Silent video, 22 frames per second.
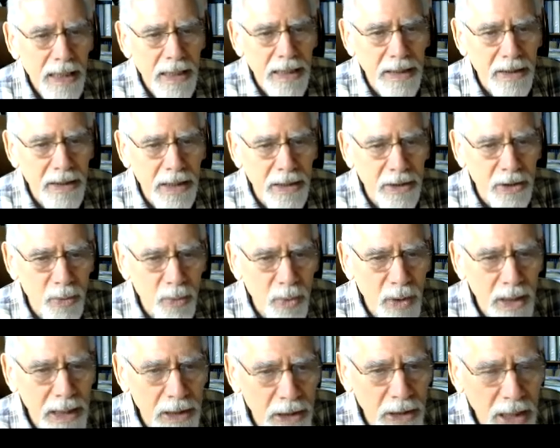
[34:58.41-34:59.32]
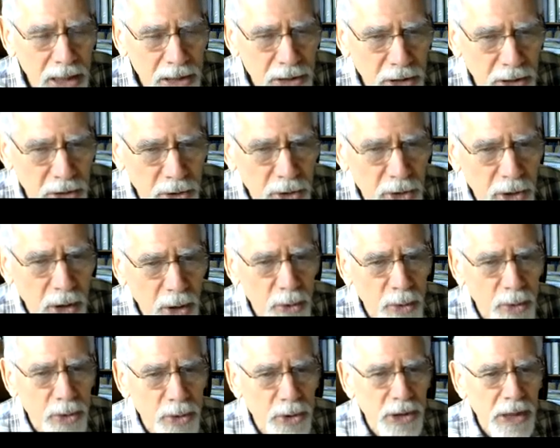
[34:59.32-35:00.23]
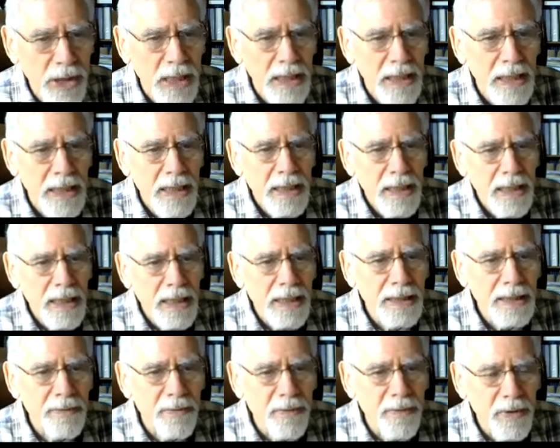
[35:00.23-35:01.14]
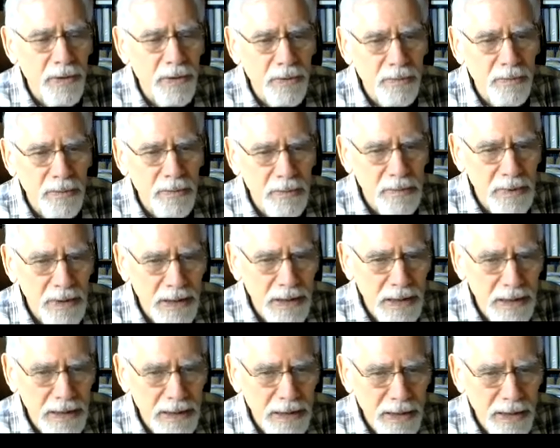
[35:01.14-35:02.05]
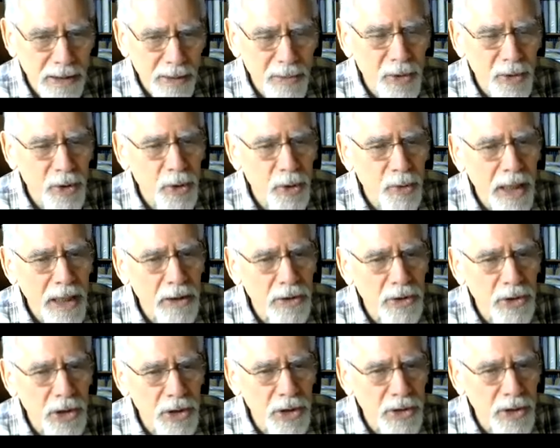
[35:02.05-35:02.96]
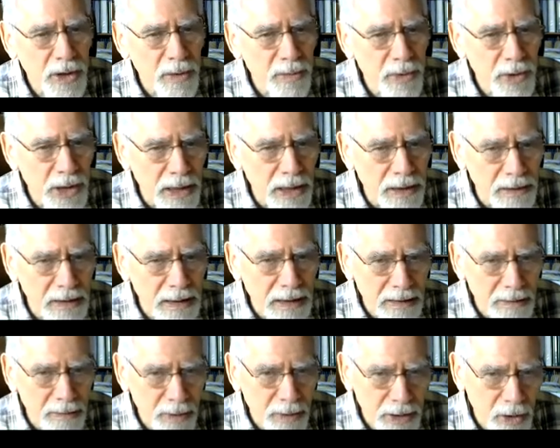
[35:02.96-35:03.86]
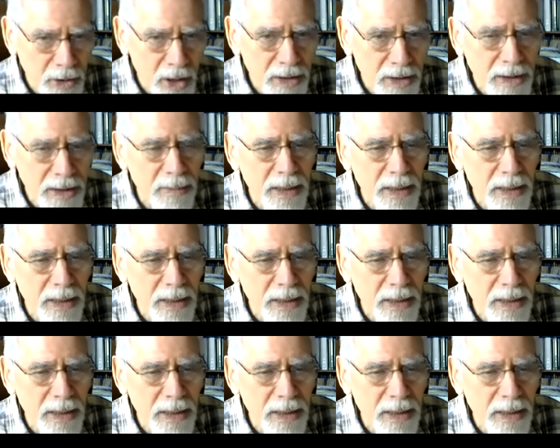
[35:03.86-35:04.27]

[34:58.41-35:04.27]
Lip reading: It what it does, it shows the commuter rail systems that we talked